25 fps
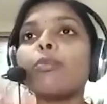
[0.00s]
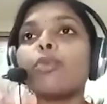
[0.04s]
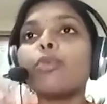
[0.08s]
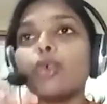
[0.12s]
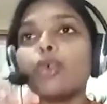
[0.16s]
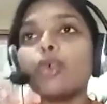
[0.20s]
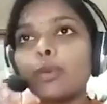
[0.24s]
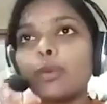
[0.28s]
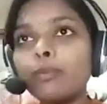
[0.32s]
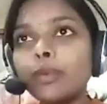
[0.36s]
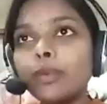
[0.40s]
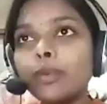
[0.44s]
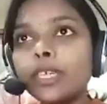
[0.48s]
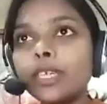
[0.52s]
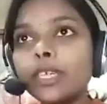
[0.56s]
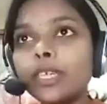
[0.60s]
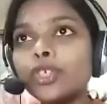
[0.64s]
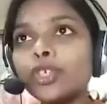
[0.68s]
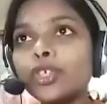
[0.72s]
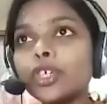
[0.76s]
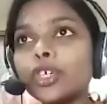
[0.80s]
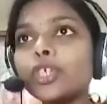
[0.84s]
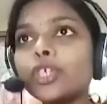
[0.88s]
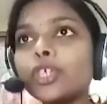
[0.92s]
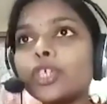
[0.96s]

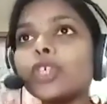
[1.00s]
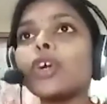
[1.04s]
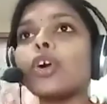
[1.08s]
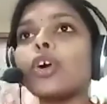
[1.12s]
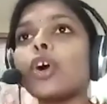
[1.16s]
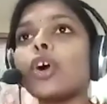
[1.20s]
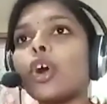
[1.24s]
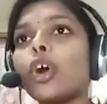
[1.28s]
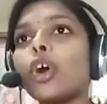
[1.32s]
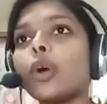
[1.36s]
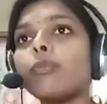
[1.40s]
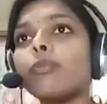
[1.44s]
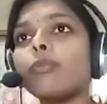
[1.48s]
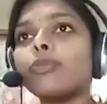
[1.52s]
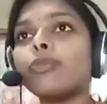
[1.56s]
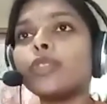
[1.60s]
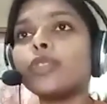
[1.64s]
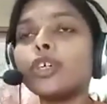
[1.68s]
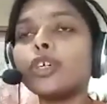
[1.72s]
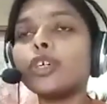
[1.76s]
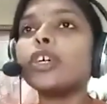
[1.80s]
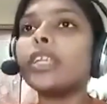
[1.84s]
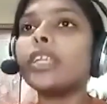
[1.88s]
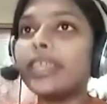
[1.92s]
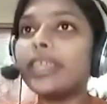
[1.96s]
forfeiture of
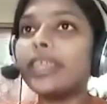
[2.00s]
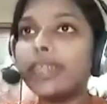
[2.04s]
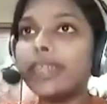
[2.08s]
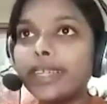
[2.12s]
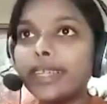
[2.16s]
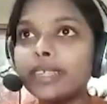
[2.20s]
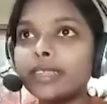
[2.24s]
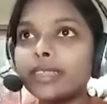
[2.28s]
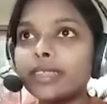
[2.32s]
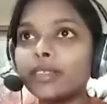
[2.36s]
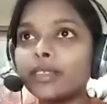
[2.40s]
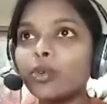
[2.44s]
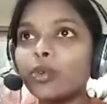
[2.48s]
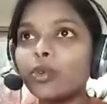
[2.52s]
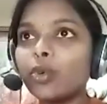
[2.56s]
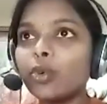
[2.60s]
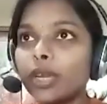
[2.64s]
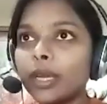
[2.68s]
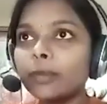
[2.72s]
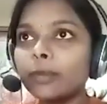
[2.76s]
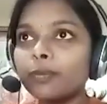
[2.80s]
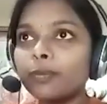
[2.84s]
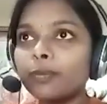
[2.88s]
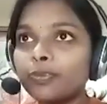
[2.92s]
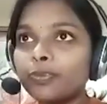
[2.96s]
the lease.
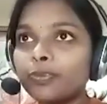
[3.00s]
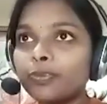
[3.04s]
Okay.